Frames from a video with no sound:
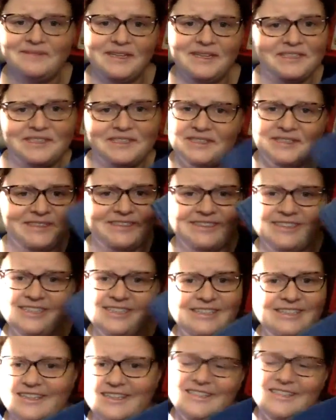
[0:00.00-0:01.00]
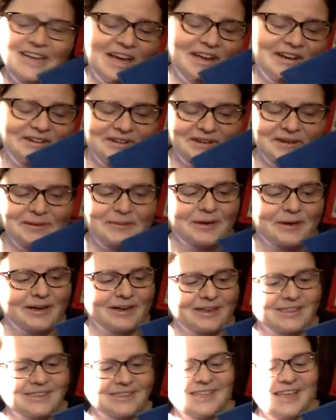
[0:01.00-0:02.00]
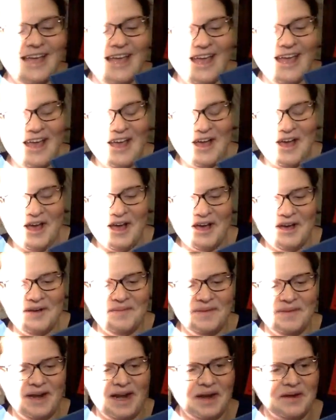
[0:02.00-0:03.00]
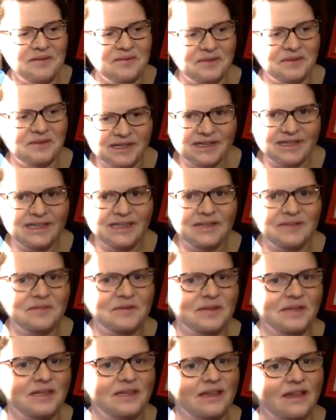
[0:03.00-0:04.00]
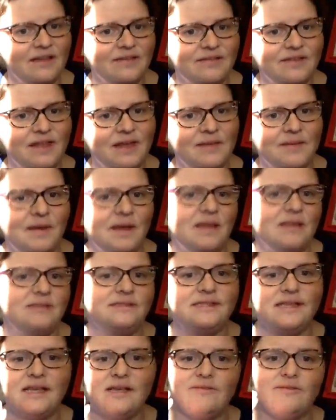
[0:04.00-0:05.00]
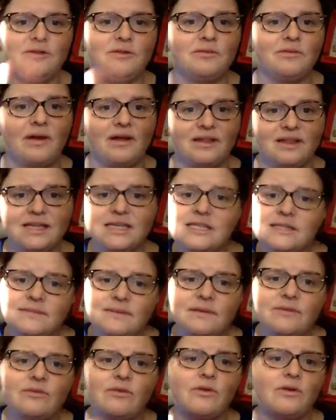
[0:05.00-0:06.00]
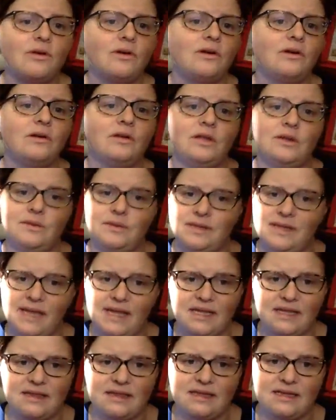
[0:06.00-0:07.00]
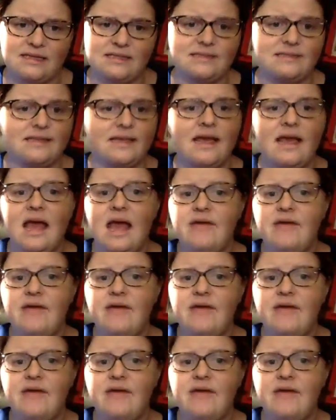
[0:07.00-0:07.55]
It's in the title, it works. And I really, really love them. I'd say if you've read this before, you would like this.